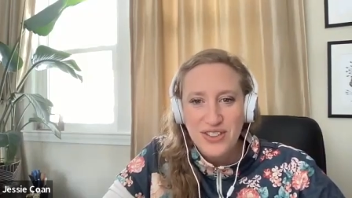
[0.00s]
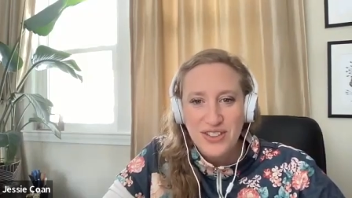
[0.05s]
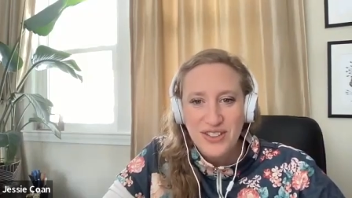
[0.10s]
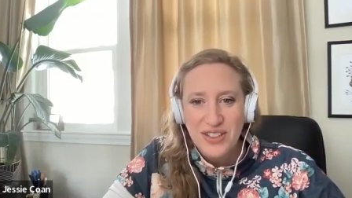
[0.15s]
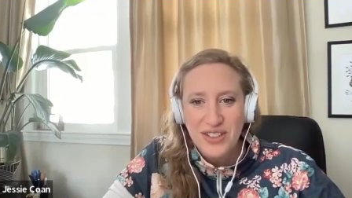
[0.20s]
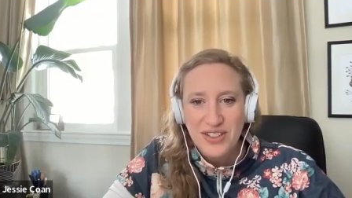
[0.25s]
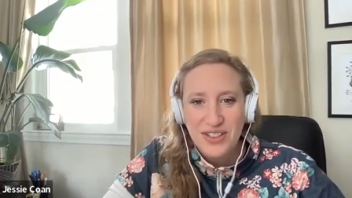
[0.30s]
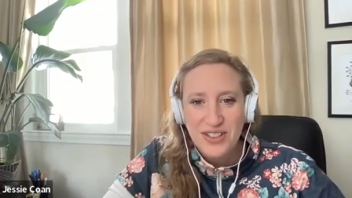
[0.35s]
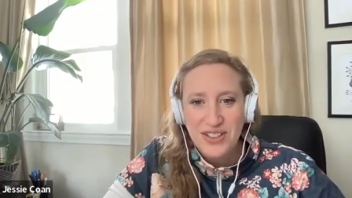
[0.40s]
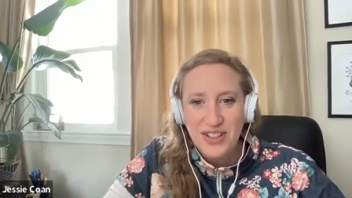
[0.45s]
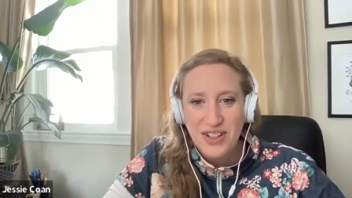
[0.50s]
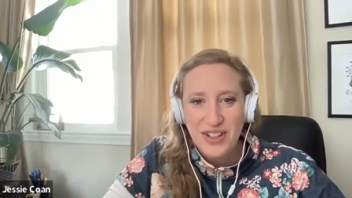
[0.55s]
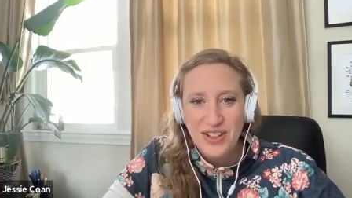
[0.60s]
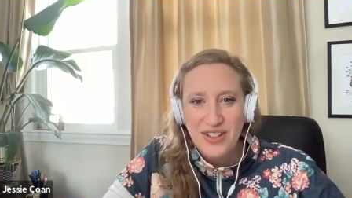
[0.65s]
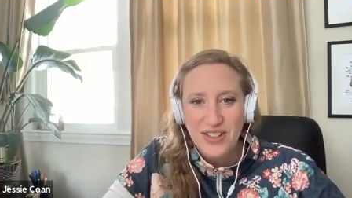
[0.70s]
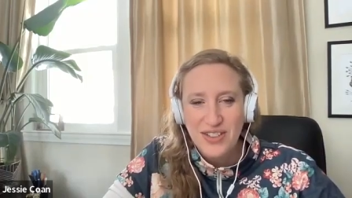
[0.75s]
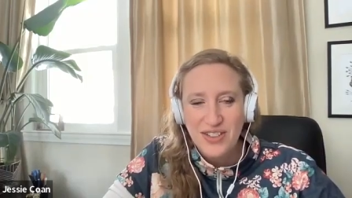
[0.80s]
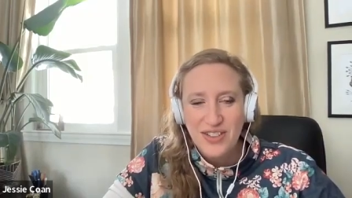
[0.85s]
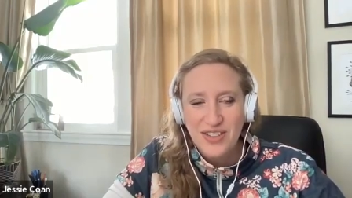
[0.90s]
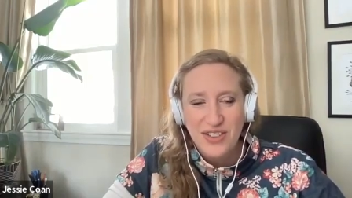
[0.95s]
that's uh,
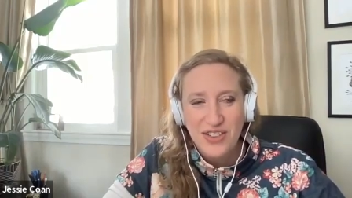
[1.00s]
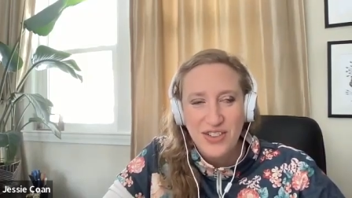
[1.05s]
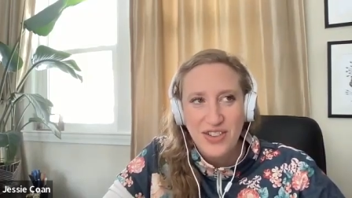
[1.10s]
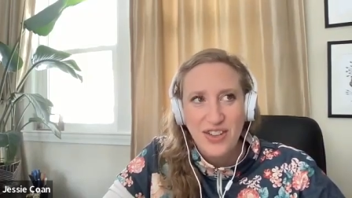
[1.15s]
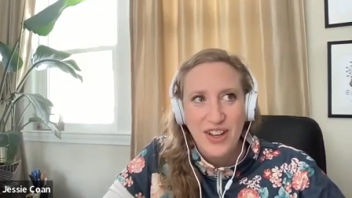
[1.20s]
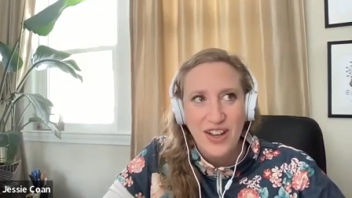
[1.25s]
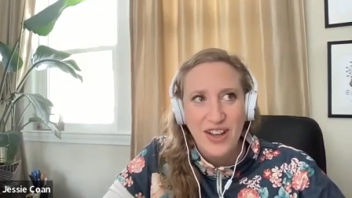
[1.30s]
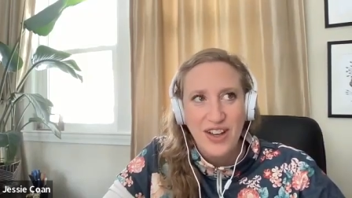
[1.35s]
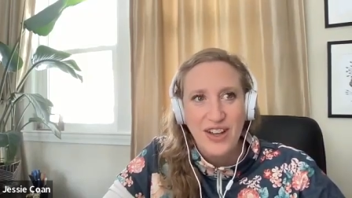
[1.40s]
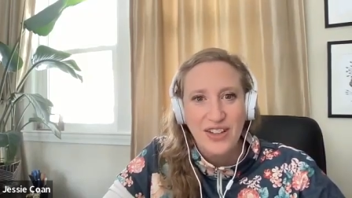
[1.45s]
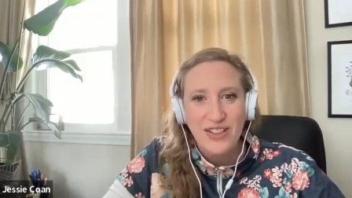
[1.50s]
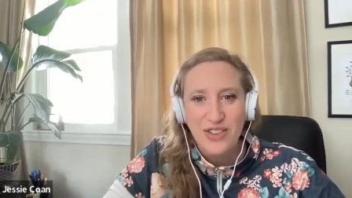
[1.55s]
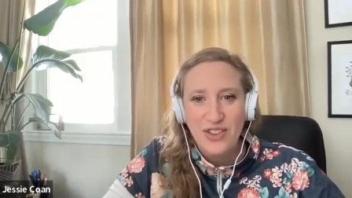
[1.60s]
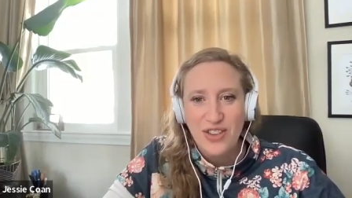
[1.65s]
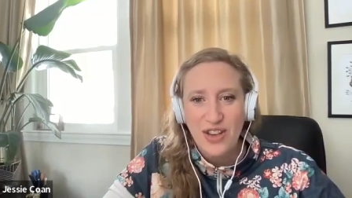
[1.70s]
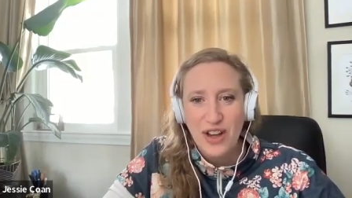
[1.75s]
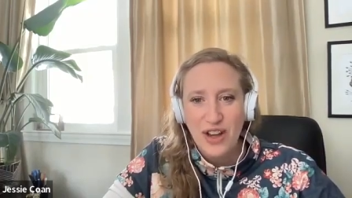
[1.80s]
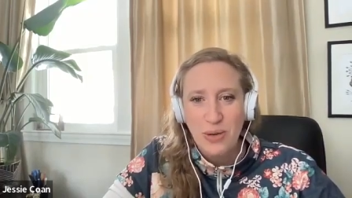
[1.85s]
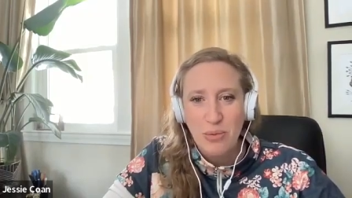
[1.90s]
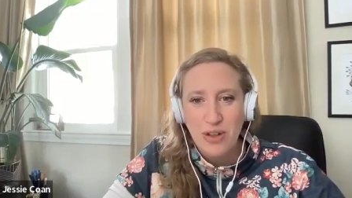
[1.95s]
that's, hadn't
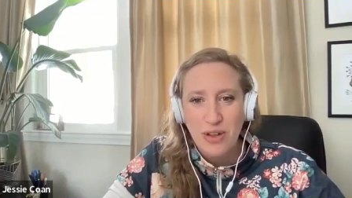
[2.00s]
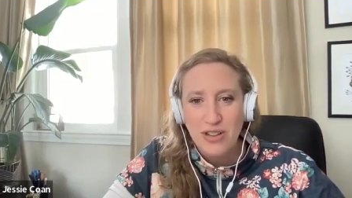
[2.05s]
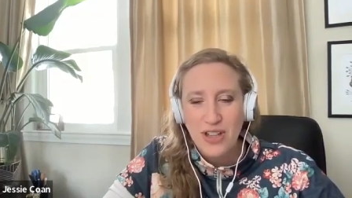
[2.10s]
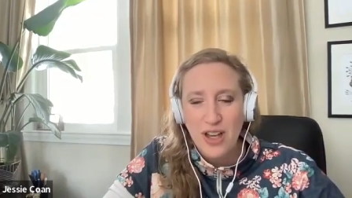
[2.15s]
thought right?